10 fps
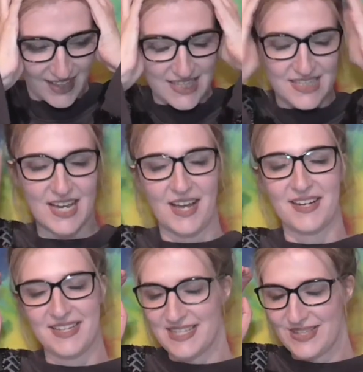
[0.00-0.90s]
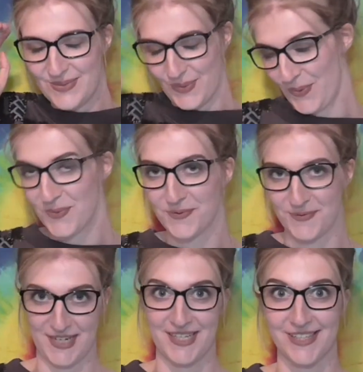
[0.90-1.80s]
It's done, it's all
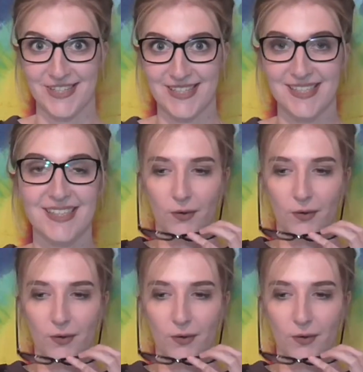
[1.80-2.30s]
finished.